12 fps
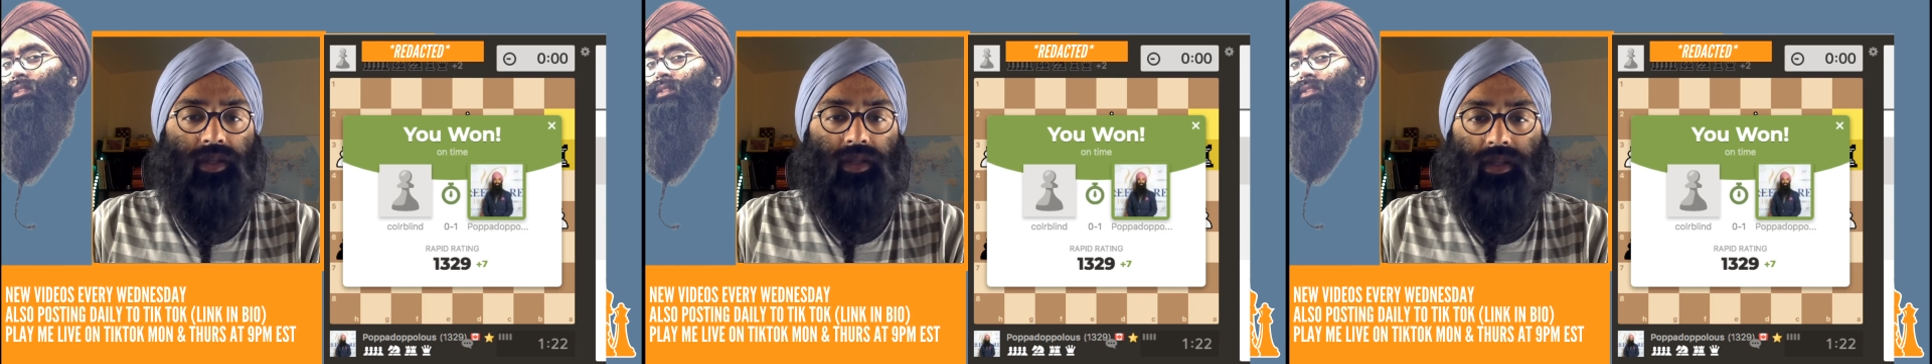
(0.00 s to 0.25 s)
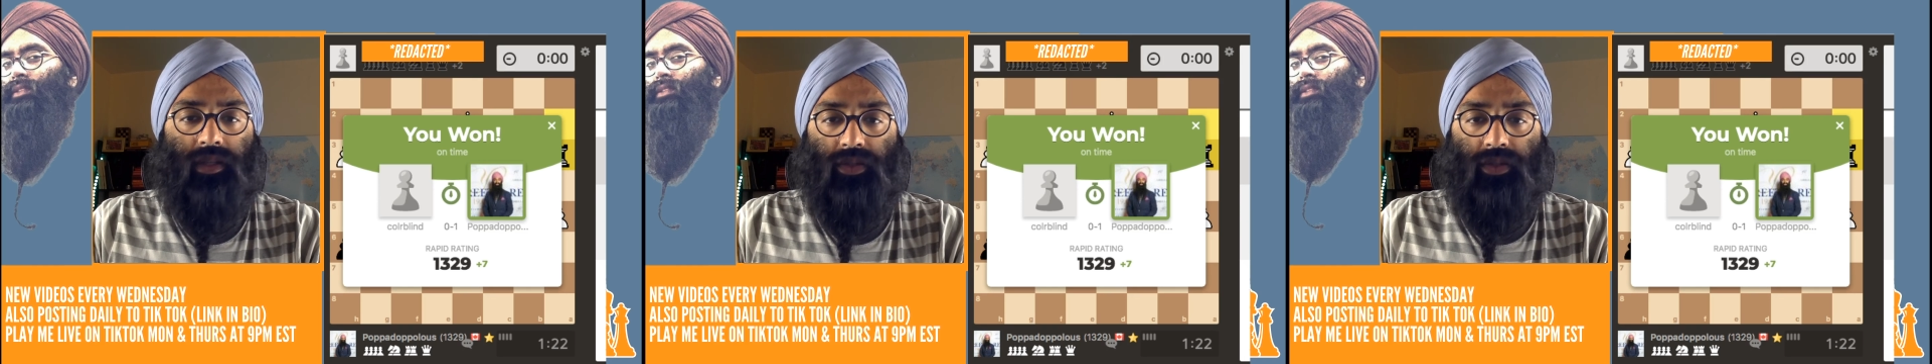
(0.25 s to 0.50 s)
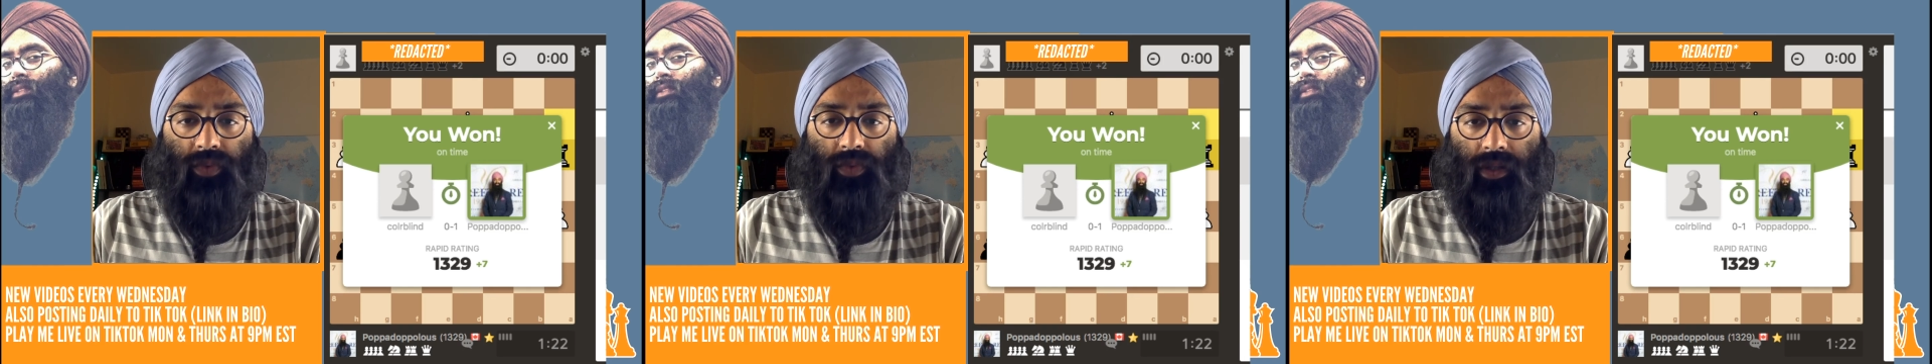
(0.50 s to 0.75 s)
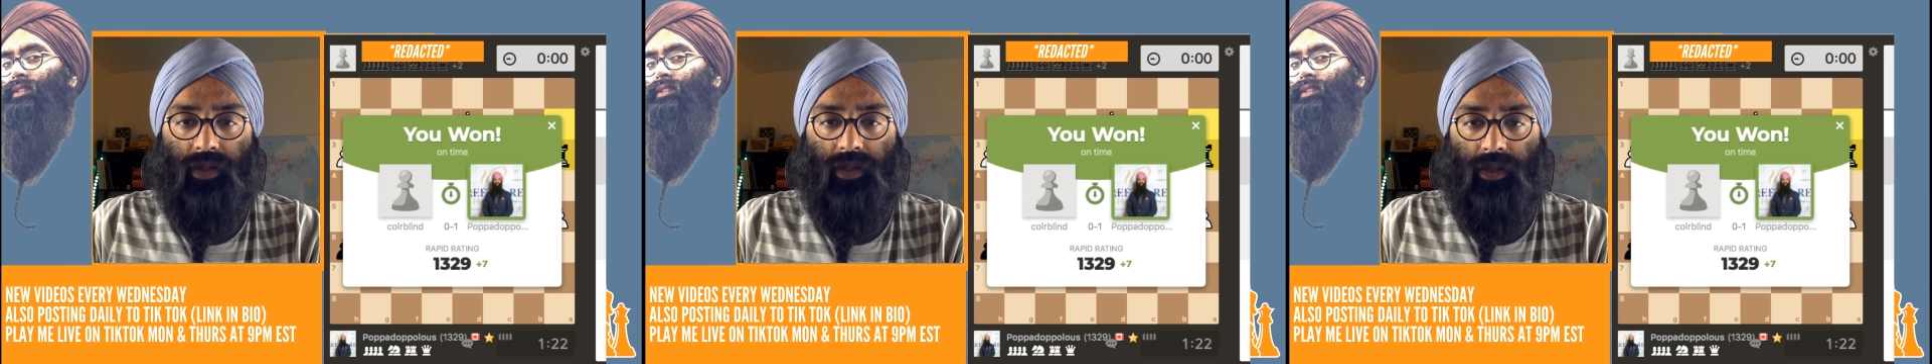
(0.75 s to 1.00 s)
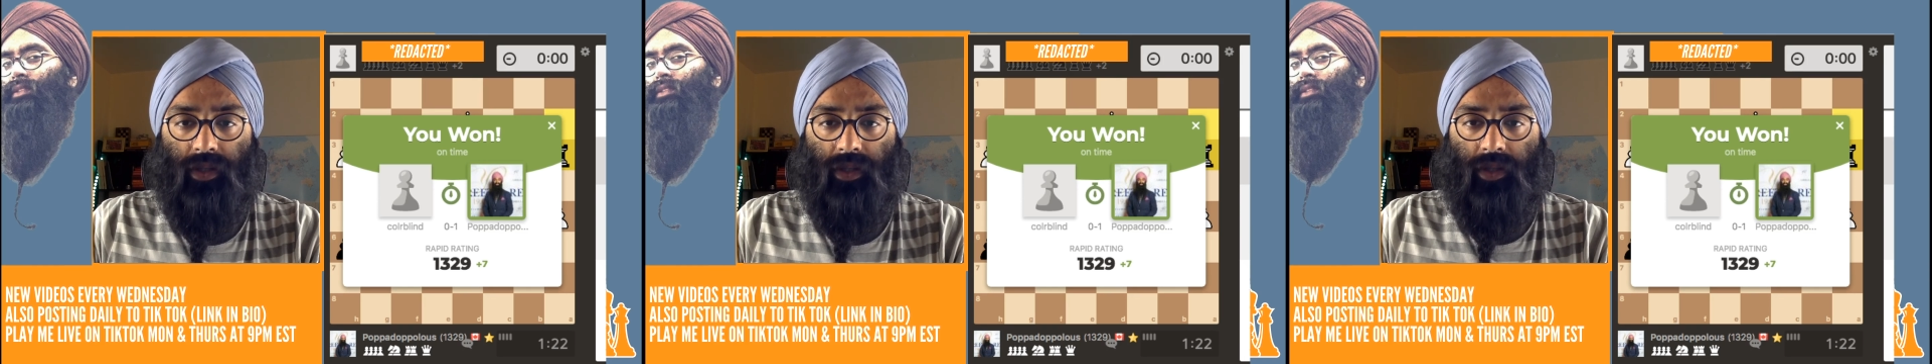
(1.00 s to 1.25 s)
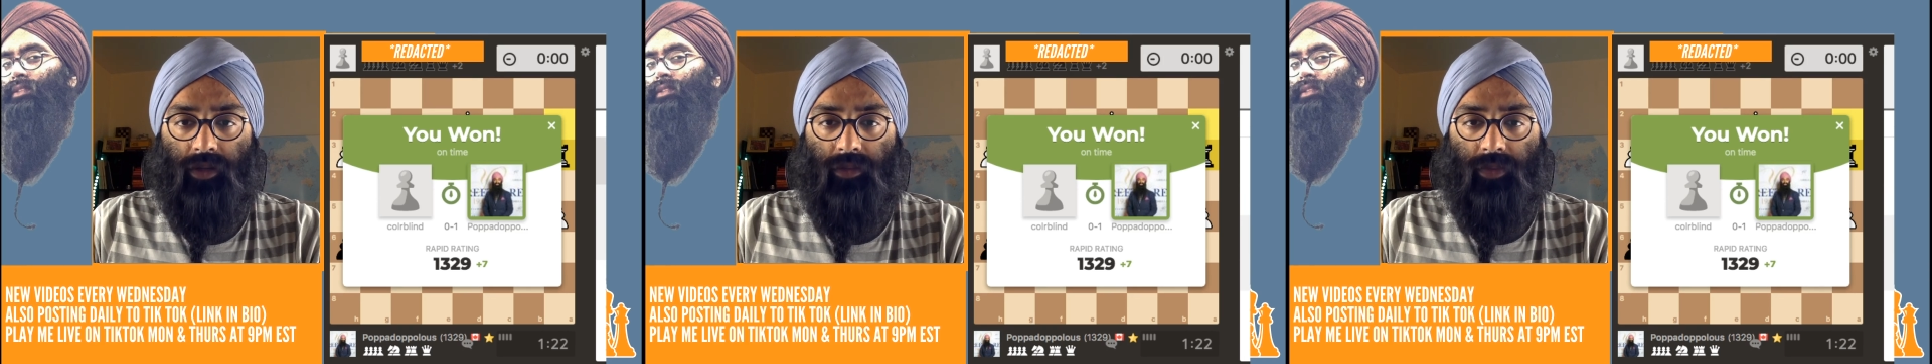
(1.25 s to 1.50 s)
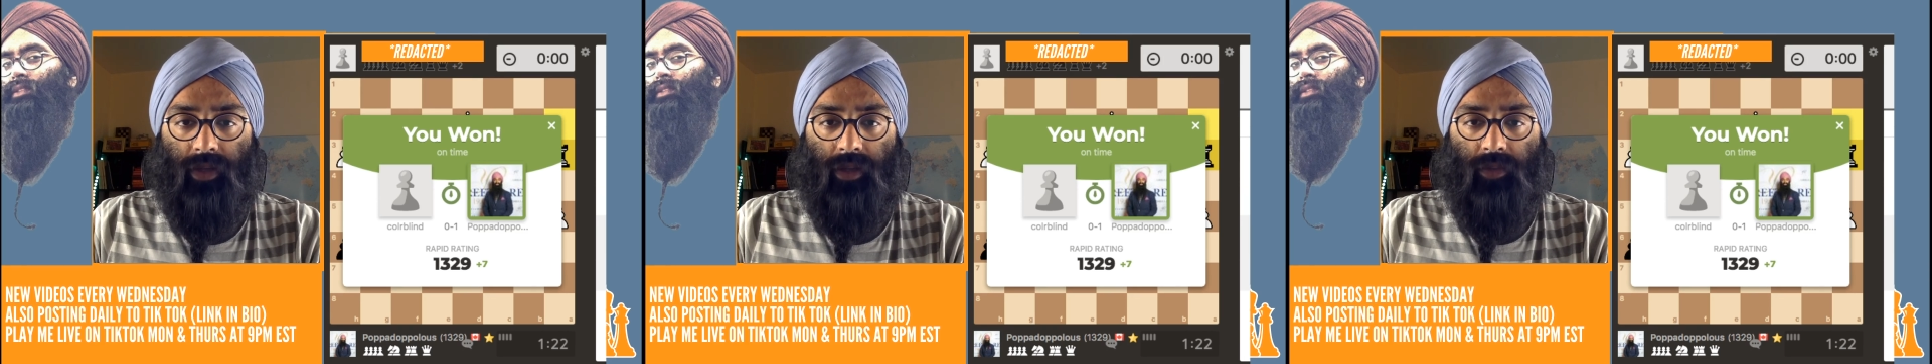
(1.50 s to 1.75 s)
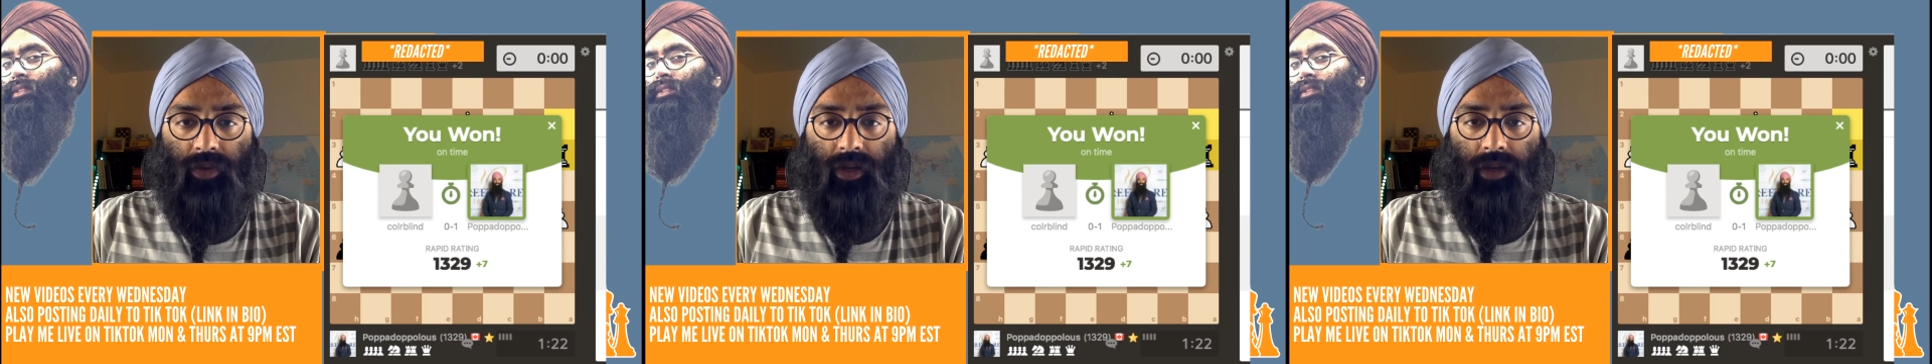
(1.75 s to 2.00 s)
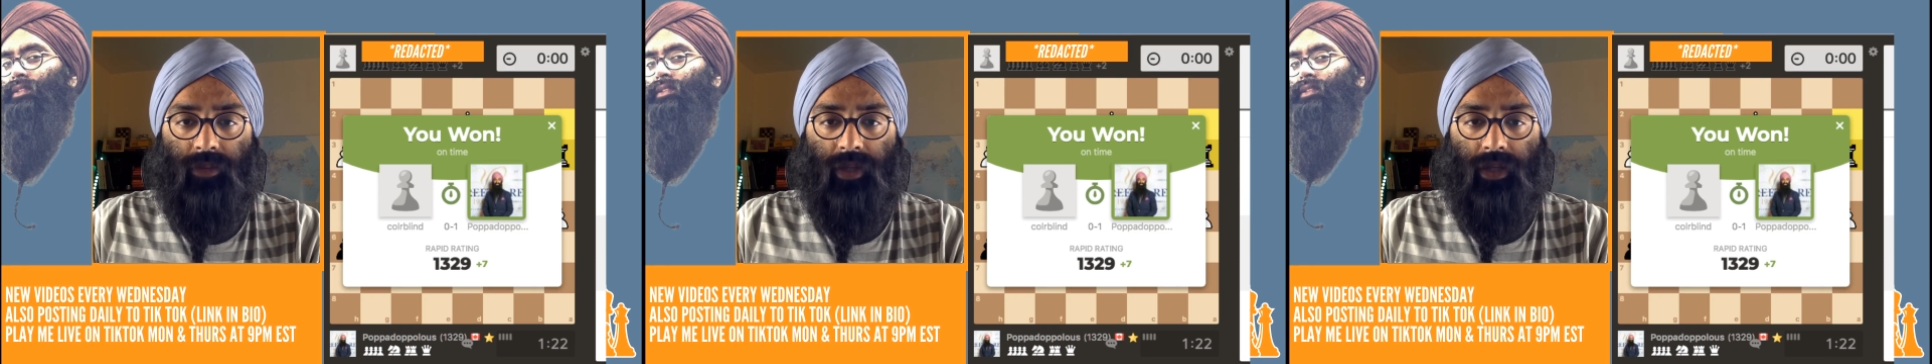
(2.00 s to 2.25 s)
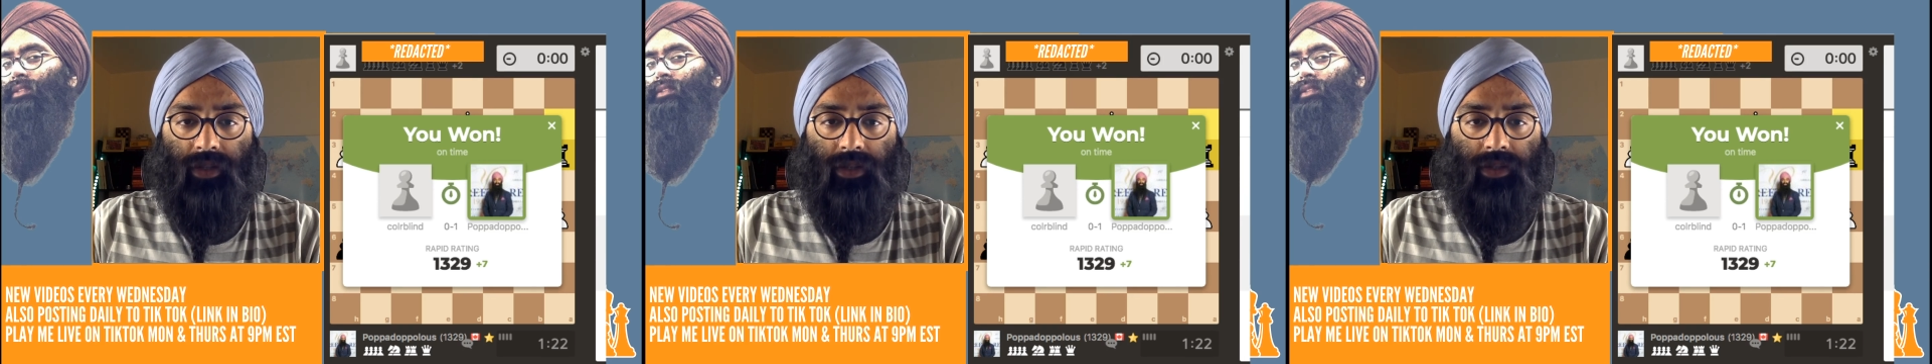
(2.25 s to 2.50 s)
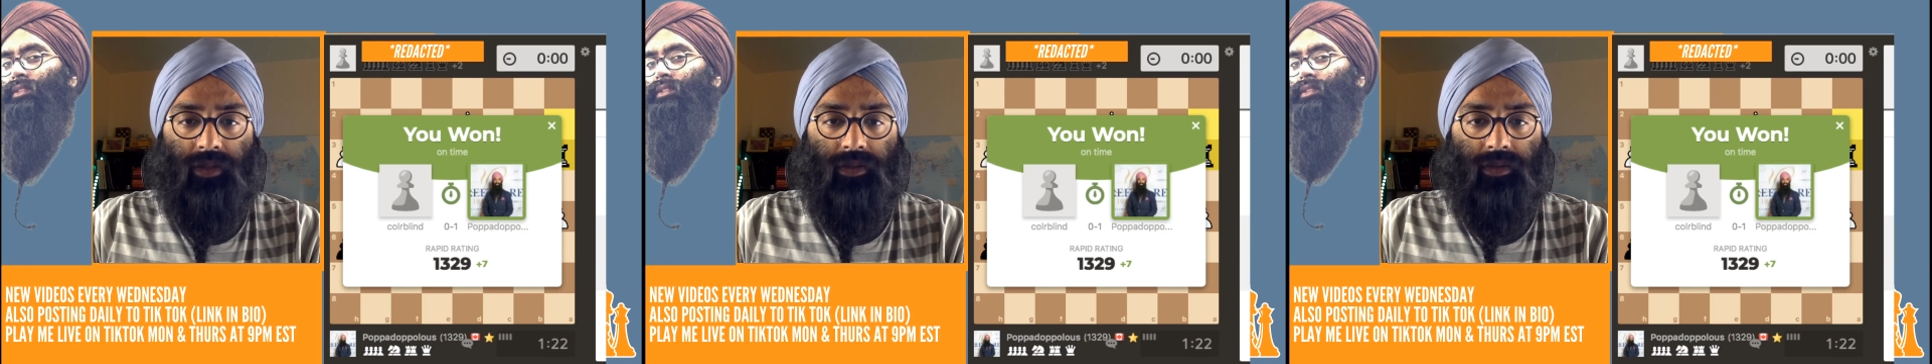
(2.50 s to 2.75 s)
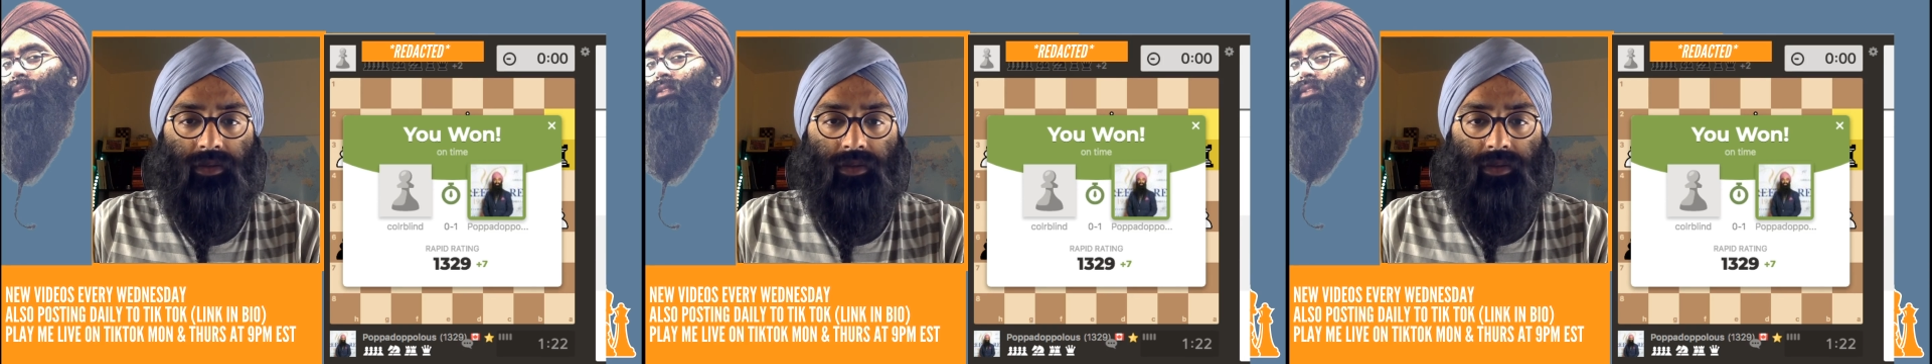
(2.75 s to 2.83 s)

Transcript: I think this one probably more complex.